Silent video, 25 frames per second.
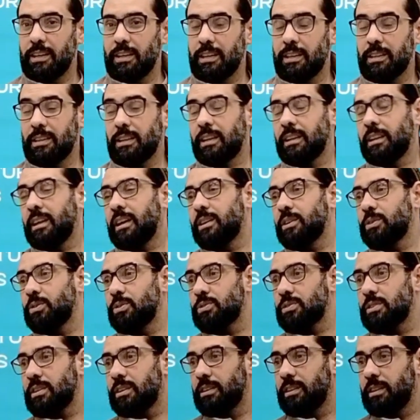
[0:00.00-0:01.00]
Inna Allahu
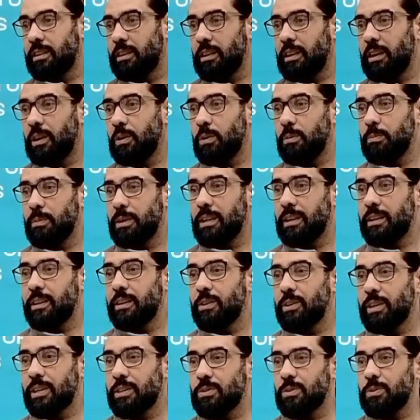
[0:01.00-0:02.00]

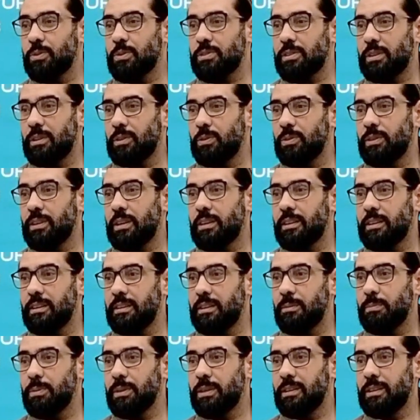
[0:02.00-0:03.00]
malaikatu yusalluna ala
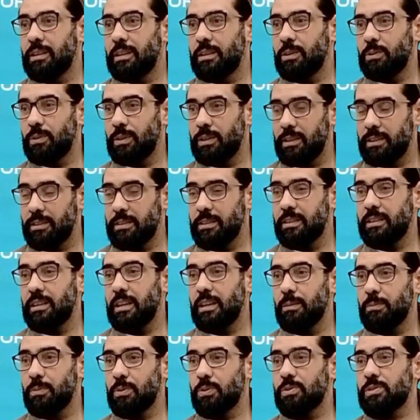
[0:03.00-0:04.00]
nabi ya ayyuha alladhina
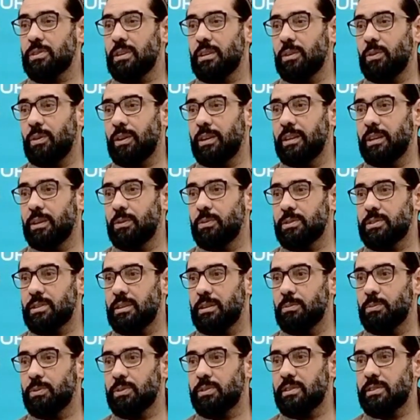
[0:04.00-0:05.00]
amanu sallu alayhi wa
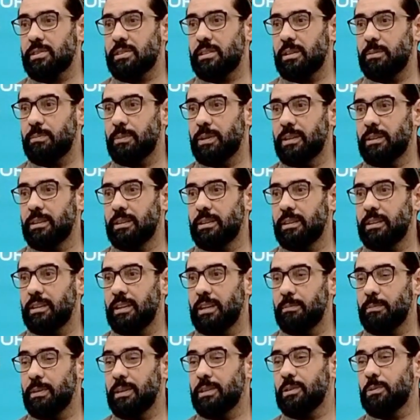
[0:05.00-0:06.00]
sallam taslima.
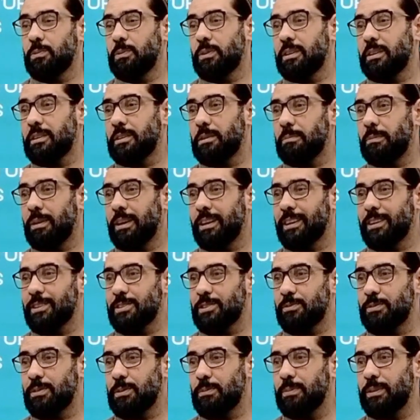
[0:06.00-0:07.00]
He made it one of the markers
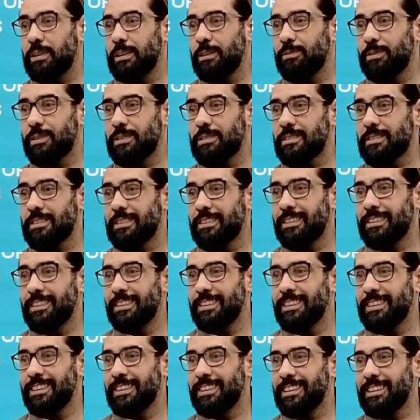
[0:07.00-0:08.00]
of the believers,
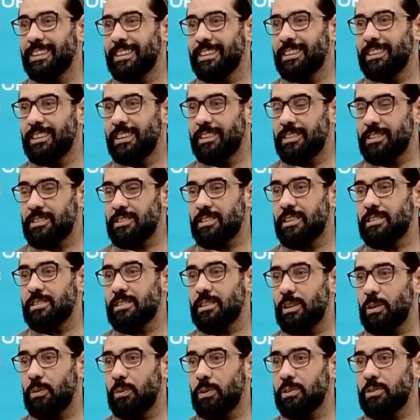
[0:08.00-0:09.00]
that they said
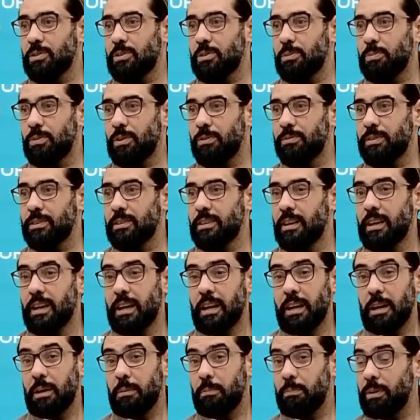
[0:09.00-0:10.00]
salawat on the Prophet.
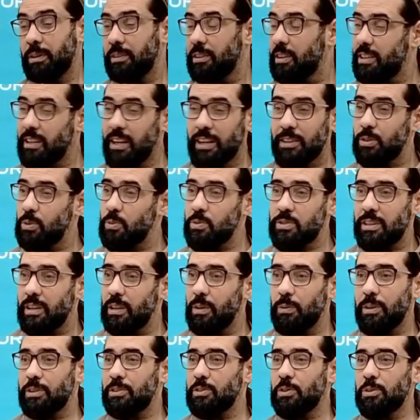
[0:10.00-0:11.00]
But you can't do
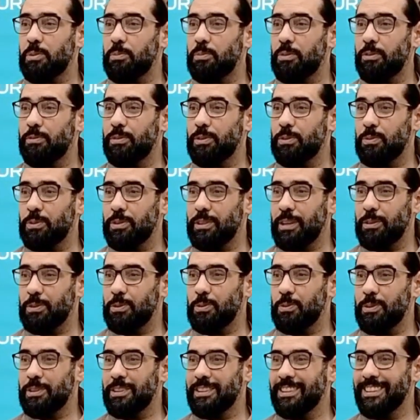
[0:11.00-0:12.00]
salawat on the Prophet without
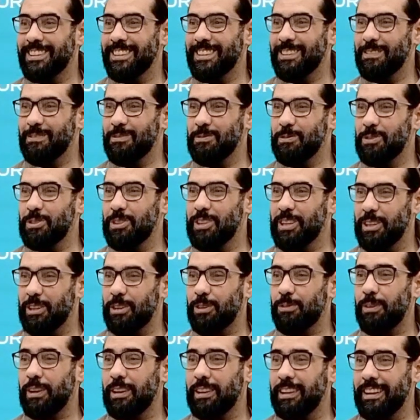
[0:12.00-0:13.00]
doing dhikr
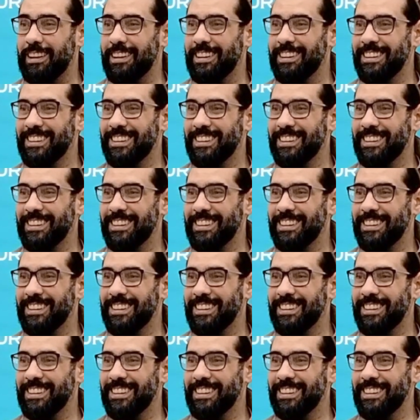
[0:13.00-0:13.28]
of Allah.